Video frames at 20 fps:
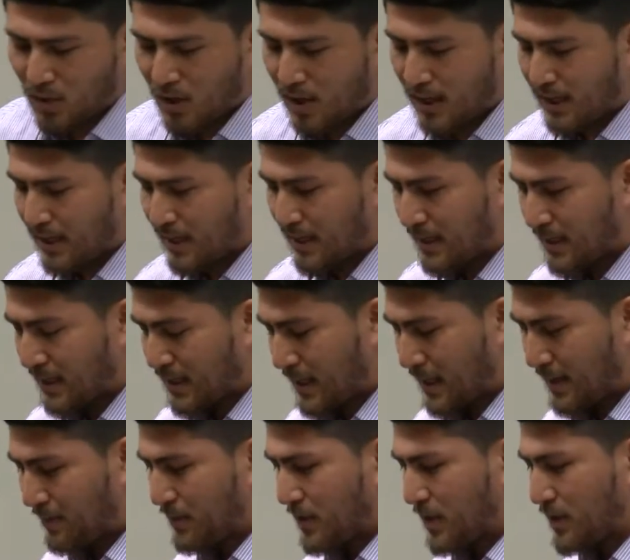by in
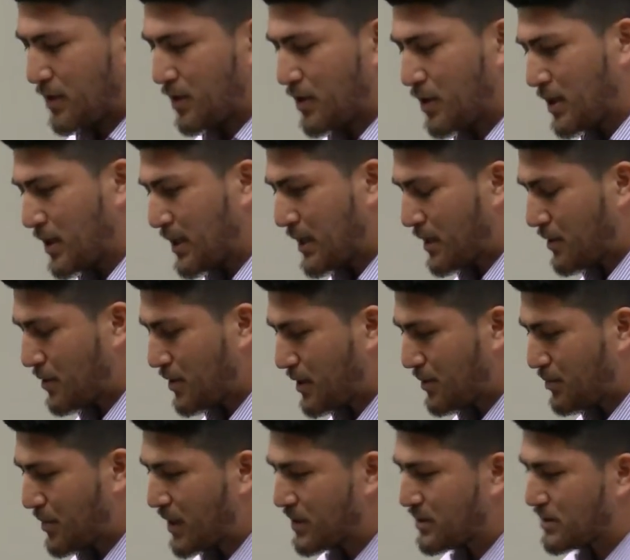the early
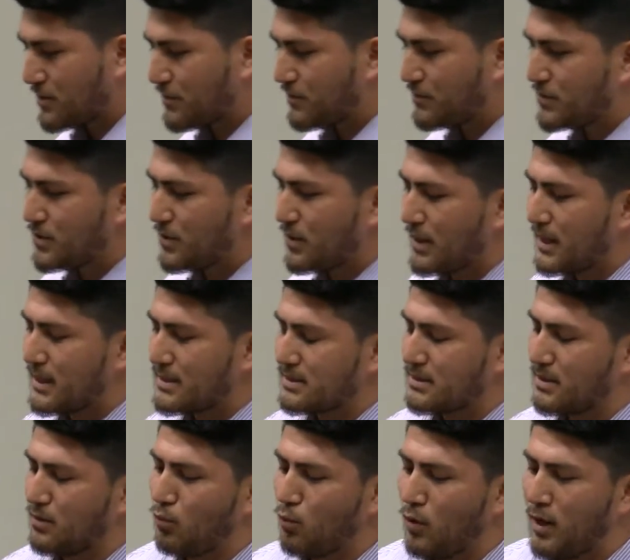months of
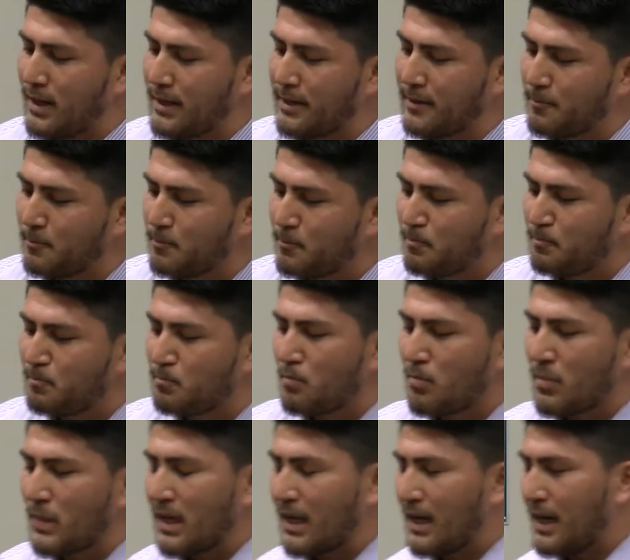2001.
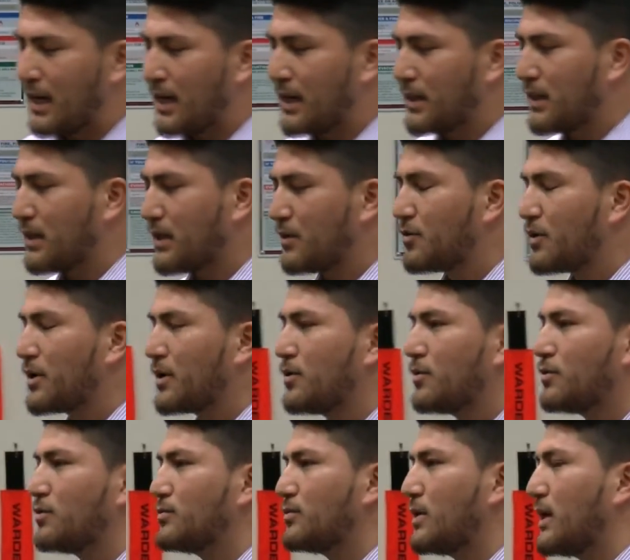The
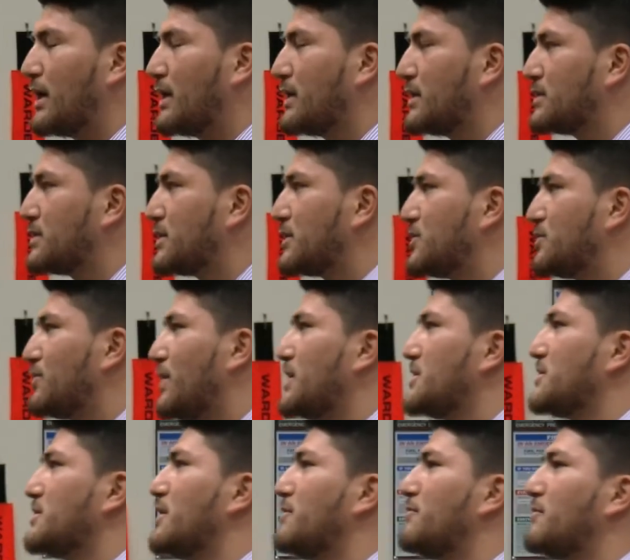critical
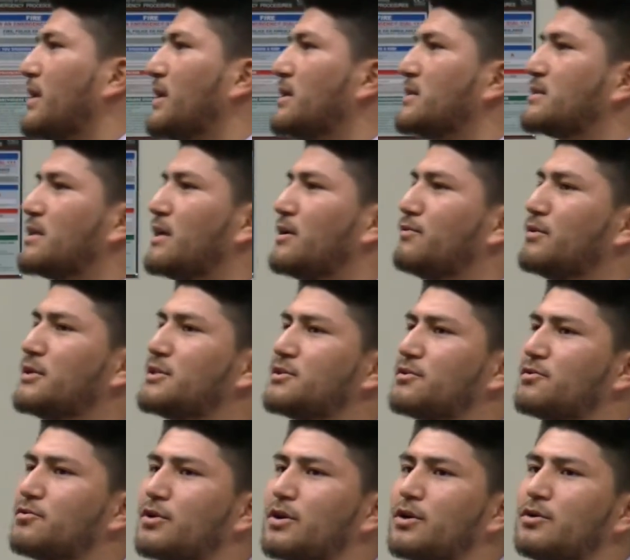situation in Afghanistan reached
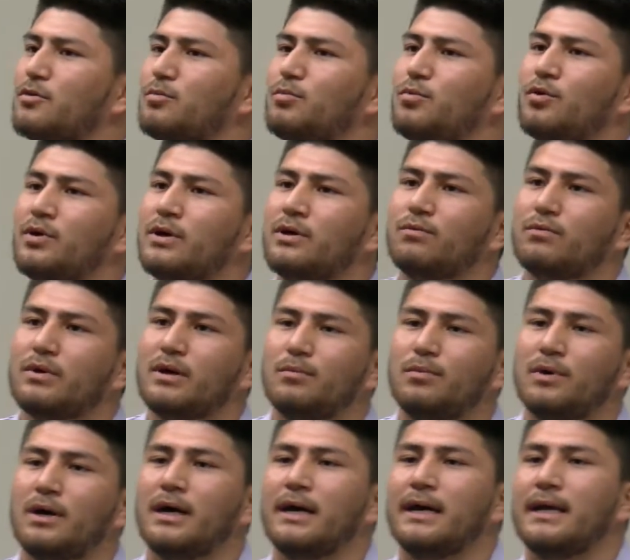a critical point
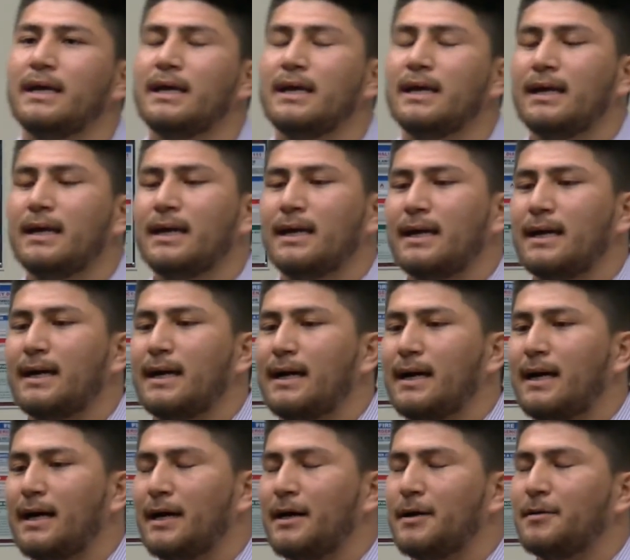whereby
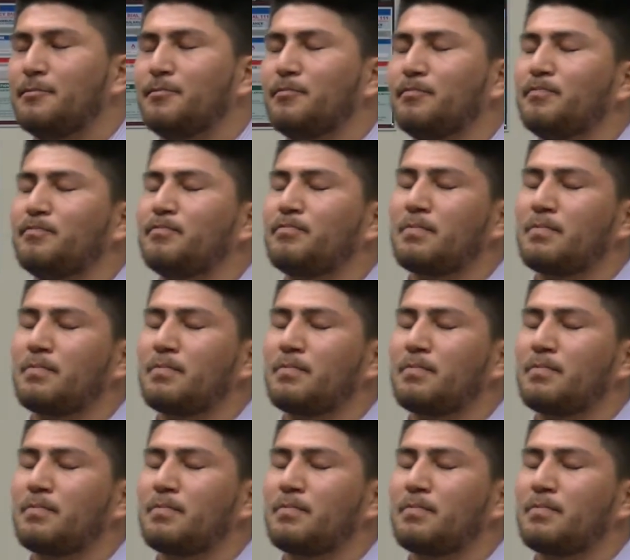the